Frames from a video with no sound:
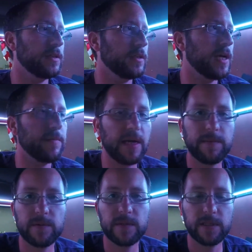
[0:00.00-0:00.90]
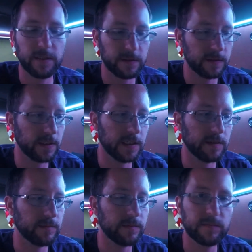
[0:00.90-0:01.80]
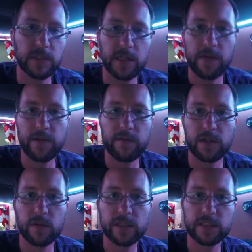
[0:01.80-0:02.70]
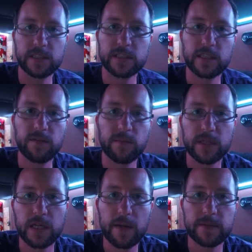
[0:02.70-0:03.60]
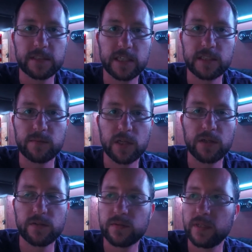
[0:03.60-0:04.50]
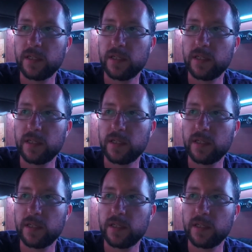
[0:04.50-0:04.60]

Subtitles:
I'm happy with it. If you have any questions, leave them in the comment section below,